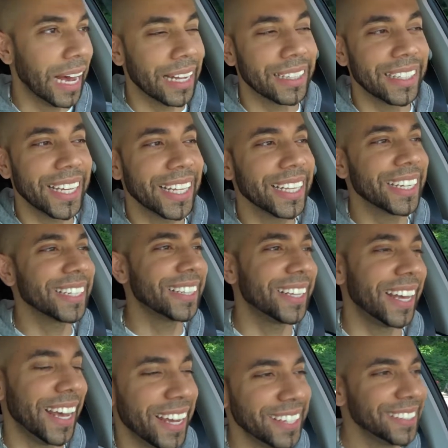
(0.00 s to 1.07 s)
At the end of the
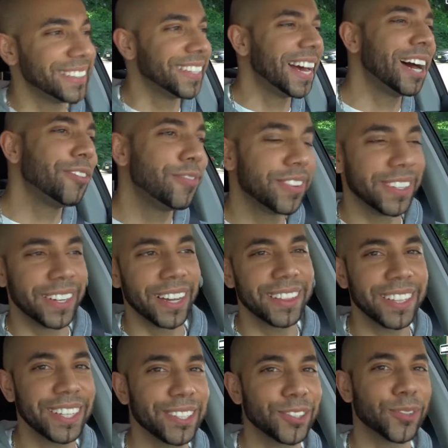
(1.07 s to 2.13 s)
day, not for
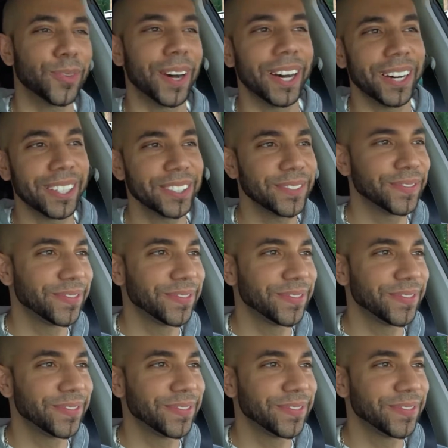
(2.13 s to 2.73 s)
nothing as well,